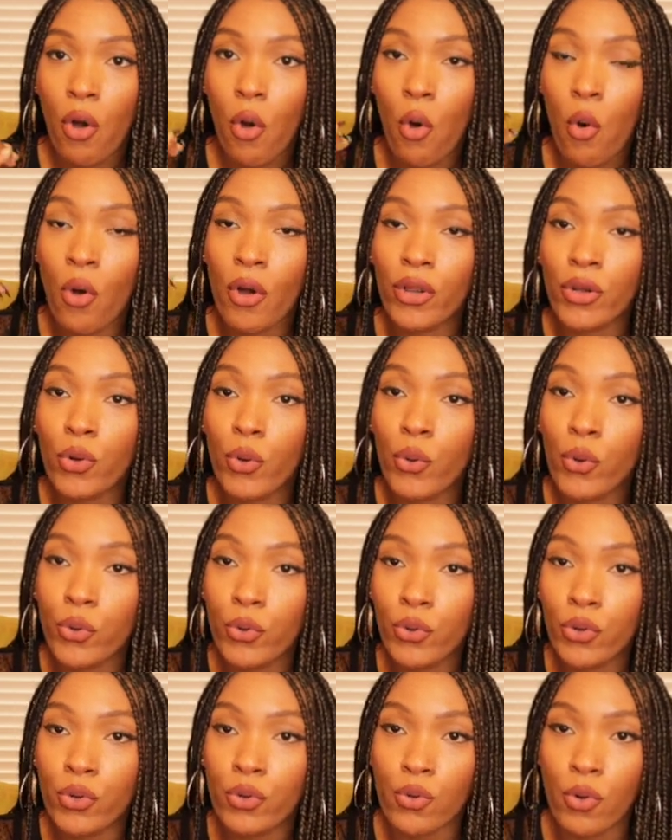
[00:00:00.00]
on
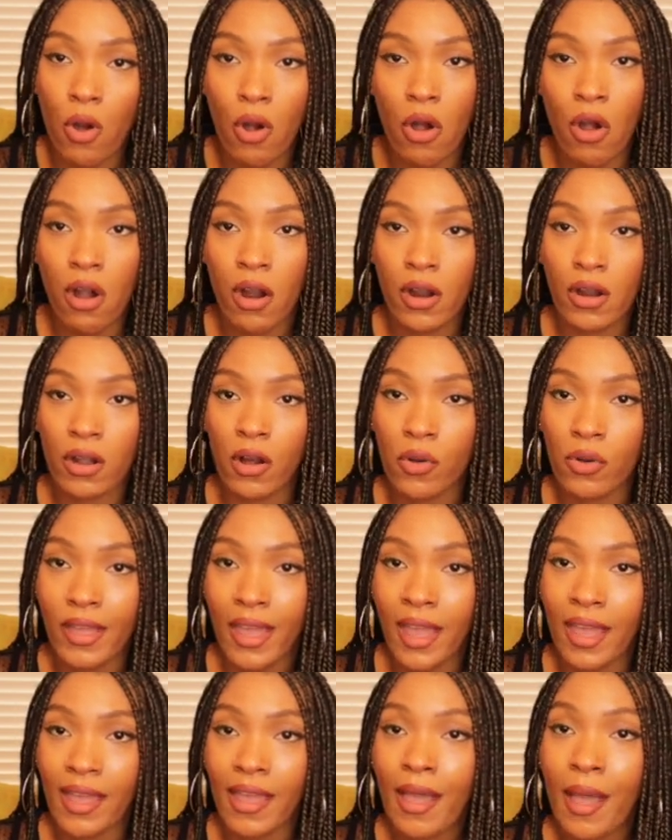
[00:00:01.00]
who you are,
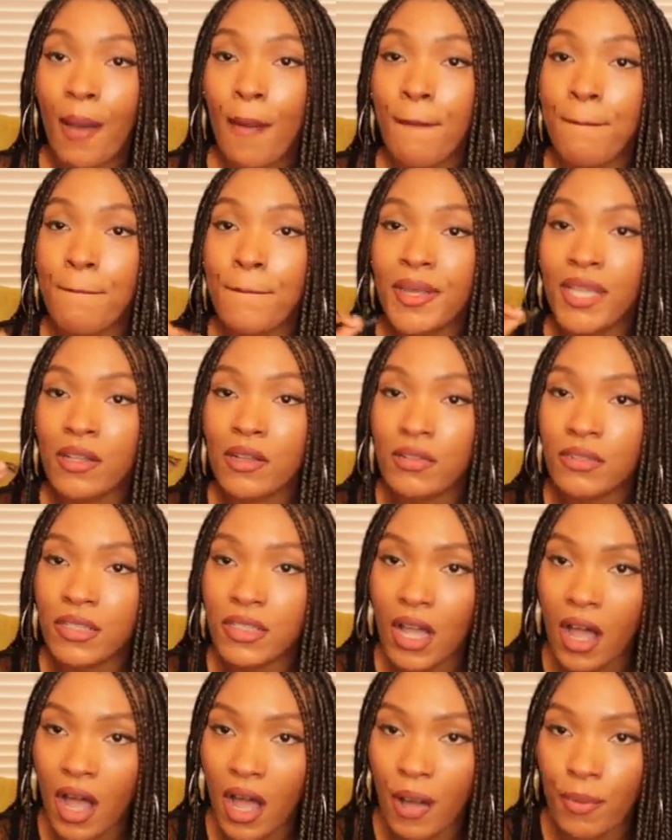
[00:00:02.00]
okay?
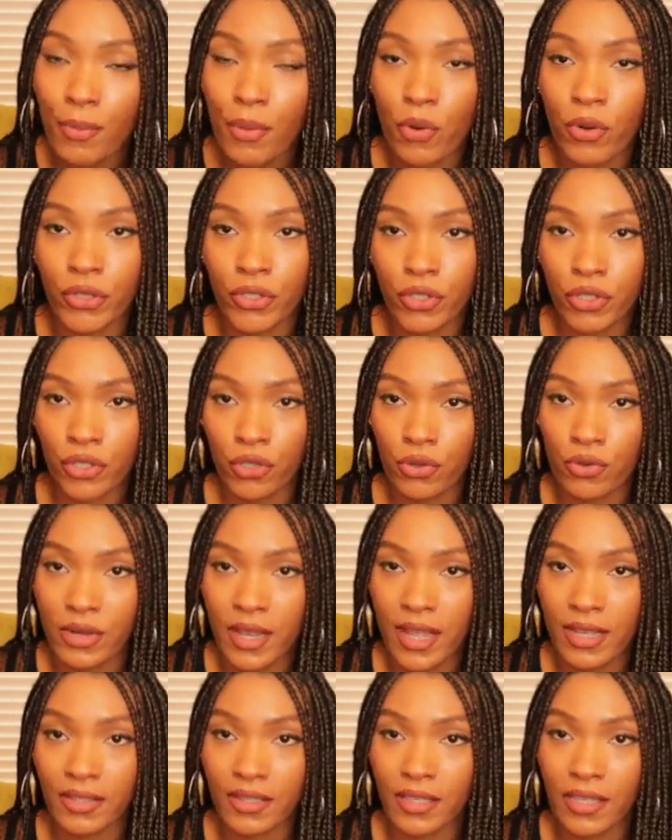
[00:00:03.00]
Build up on your
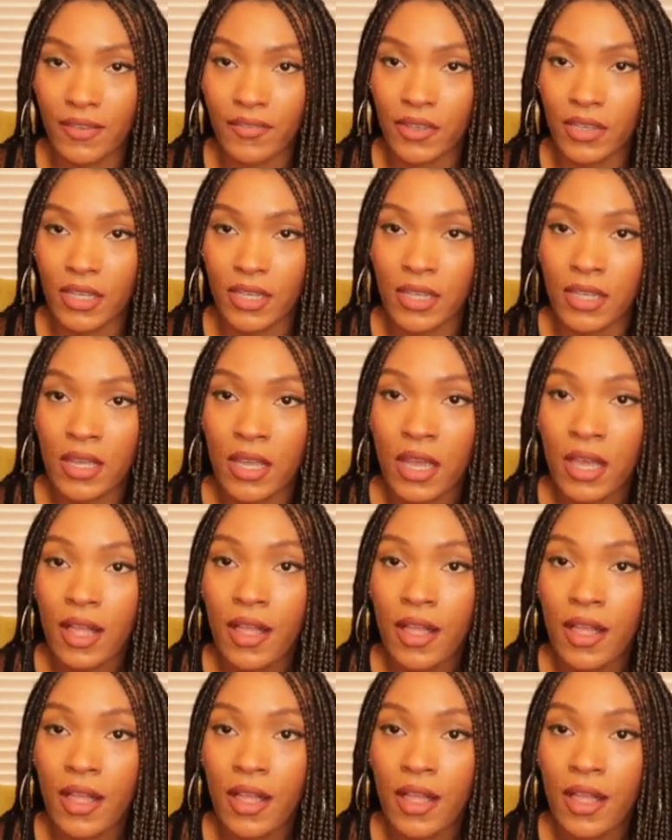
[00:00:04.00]
creativity.